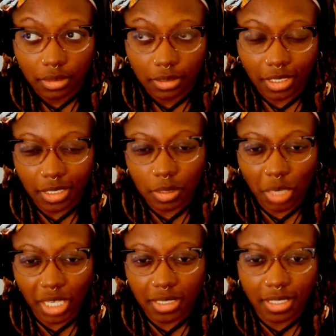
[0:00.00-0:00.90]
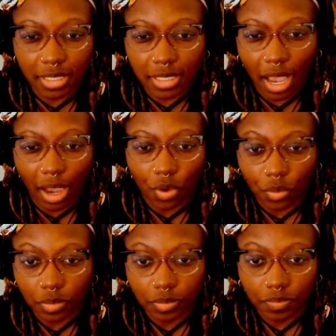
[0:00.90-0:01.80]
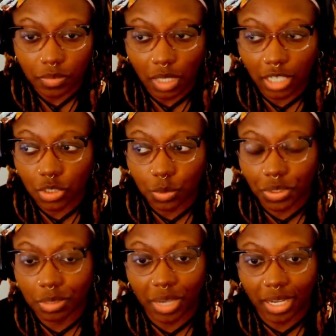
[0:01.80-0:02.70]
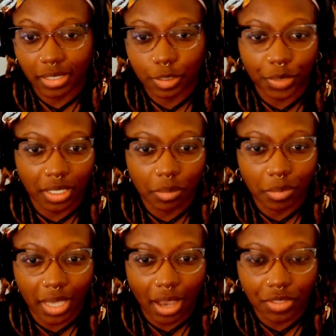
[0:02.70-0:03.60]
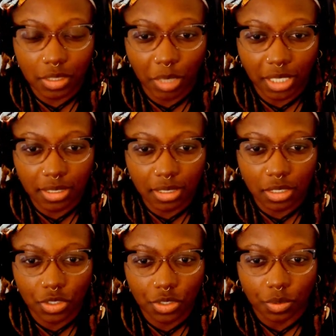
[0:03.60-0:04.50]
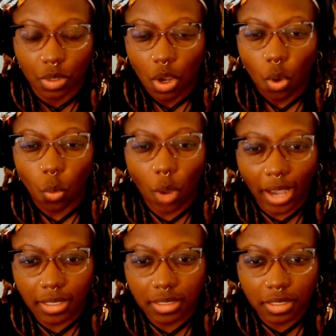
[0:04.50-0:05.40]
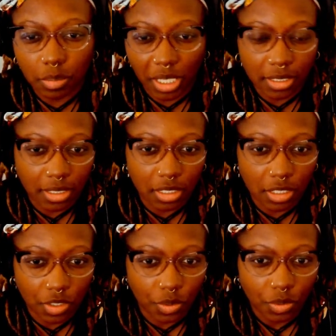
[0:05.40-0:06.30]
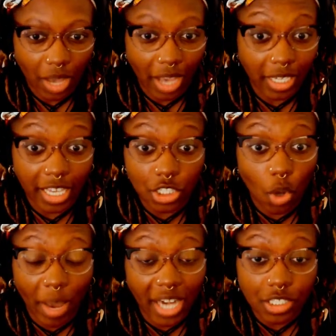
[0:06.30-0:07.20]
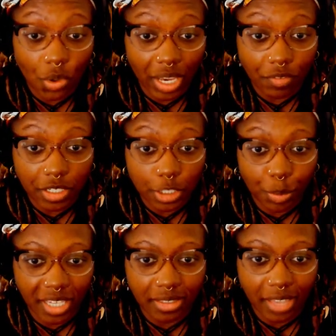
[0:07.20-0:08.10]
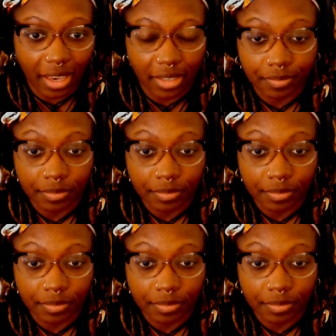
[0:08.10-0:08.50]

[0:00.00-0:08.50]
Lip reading: And this makes sense how? I just want somebody to explain to me how this makes sense to you. Why does this make sense to you? I guess nobody's going to ever explain that.